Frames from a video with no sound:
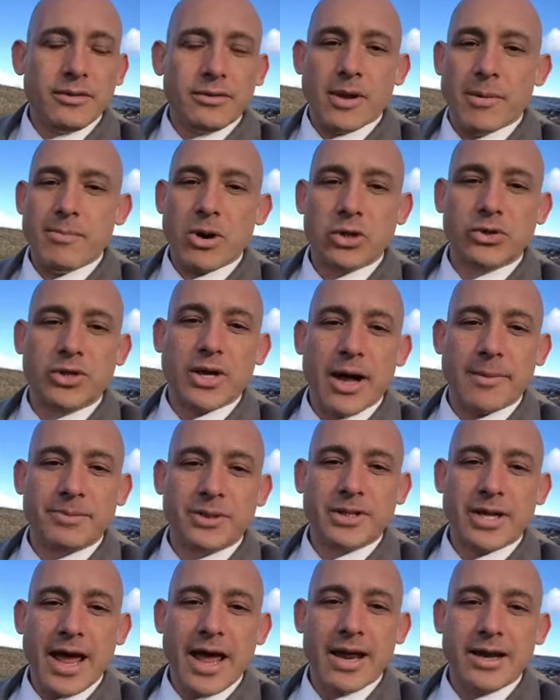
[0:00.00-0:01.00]
the most
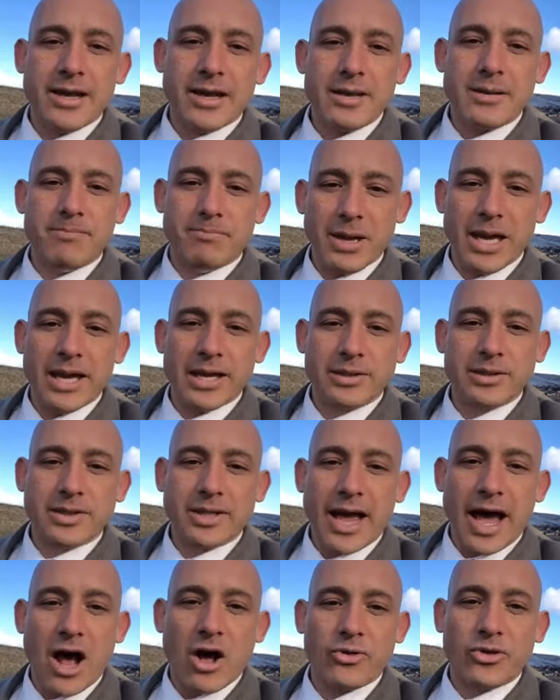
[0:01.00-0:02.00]
upstanding bids
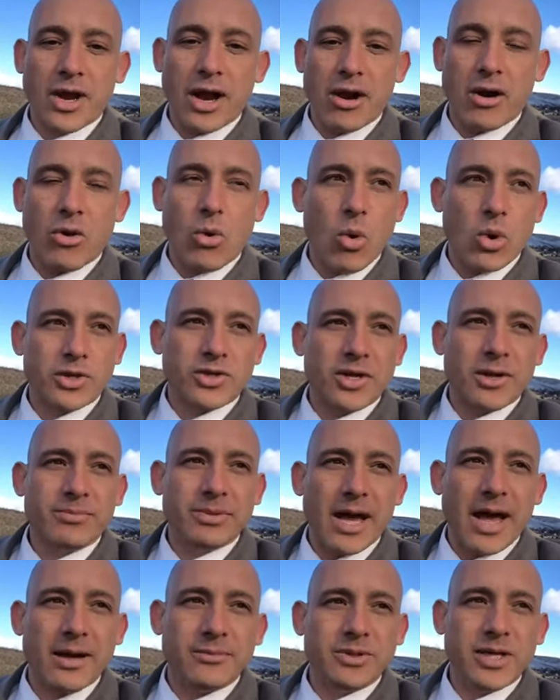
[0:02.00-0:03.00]
out there, or
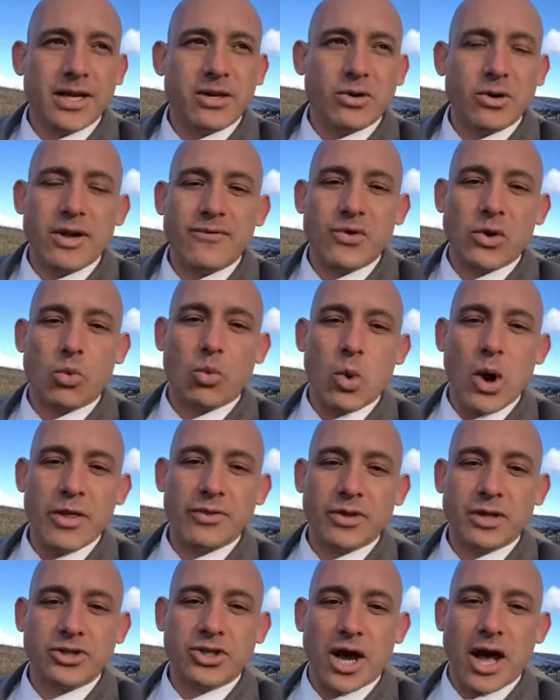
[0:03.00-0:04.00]
sometimes they don't even
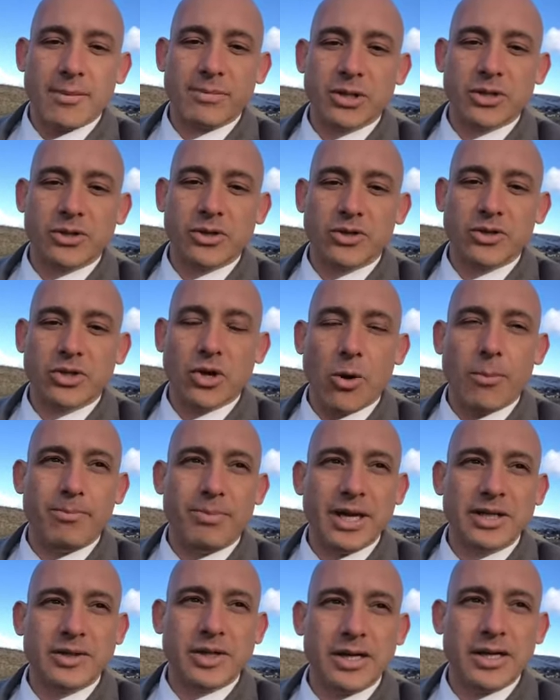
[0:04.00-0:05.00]
want the job because they're so
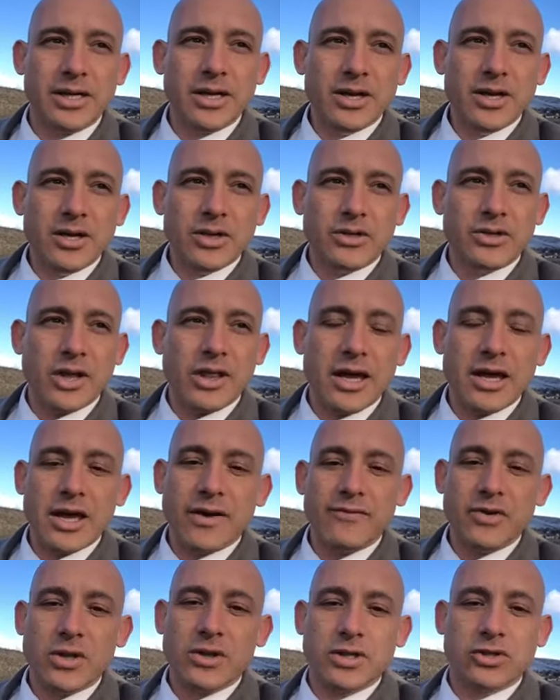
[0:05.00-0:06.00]
busy. So they
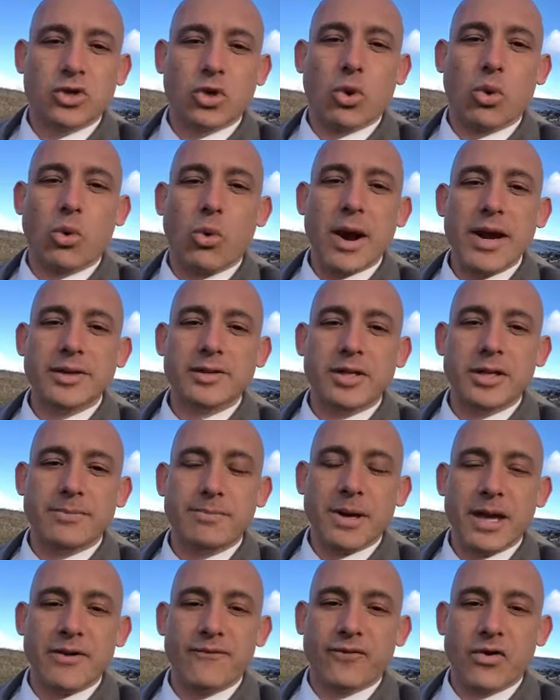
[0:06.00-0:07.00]
give you this crazy
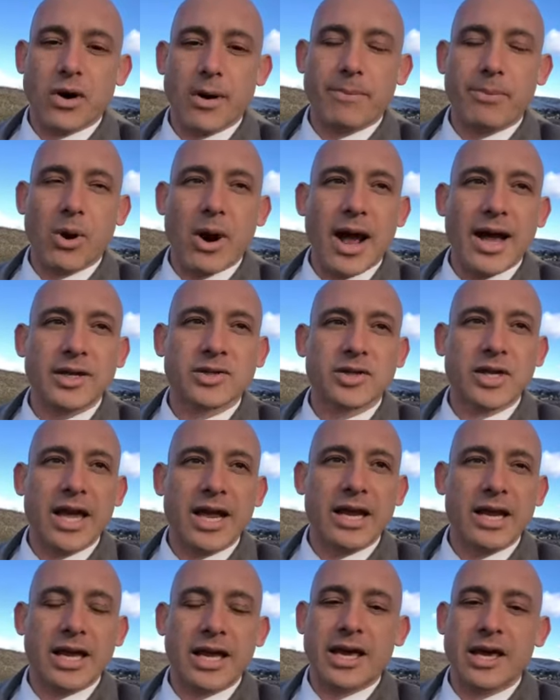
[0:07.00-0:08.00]
bid for a price
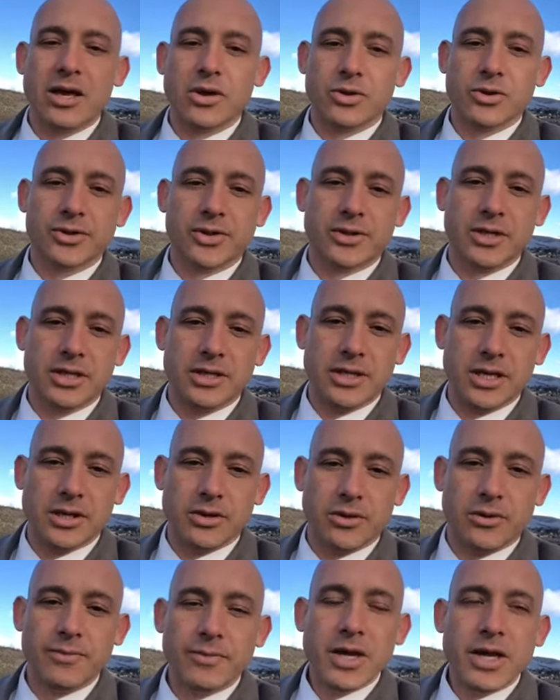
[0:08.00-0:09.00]
and it kills the
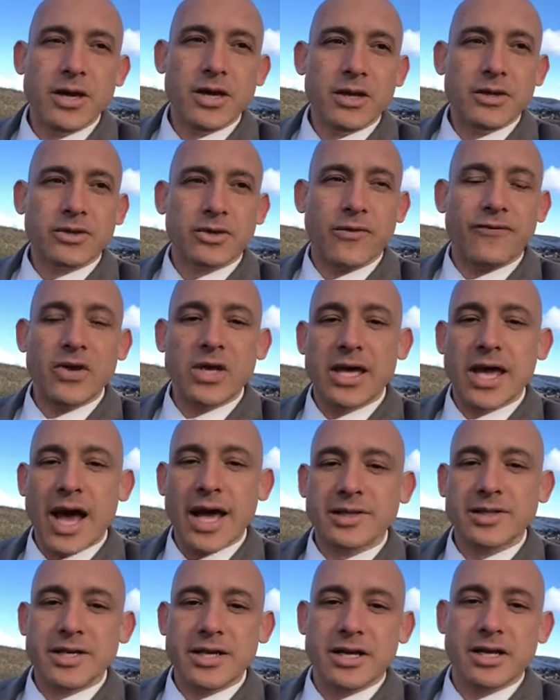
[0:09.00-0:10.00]
deal. So if you
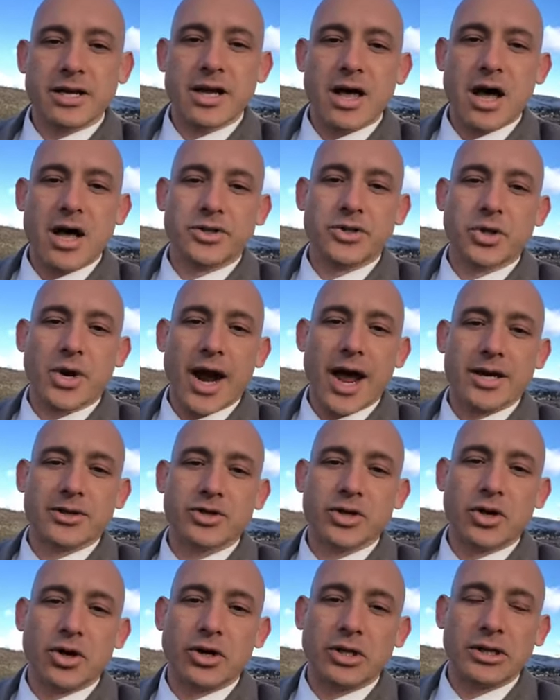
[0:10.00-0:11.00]
guys need a
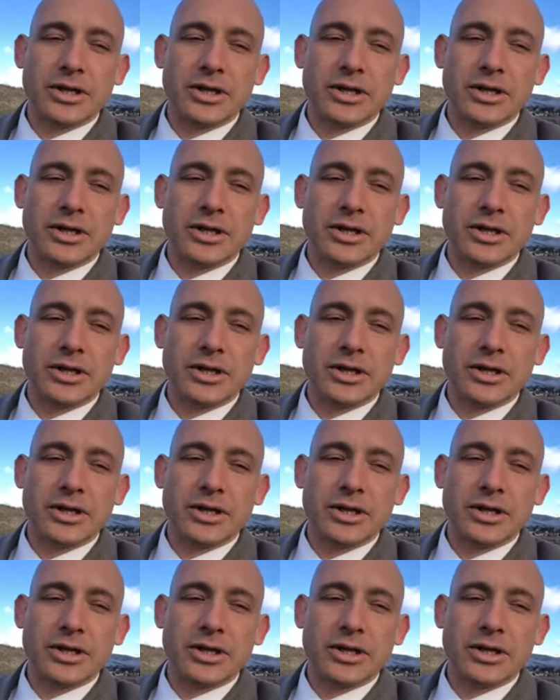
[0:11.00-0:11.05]
contractor,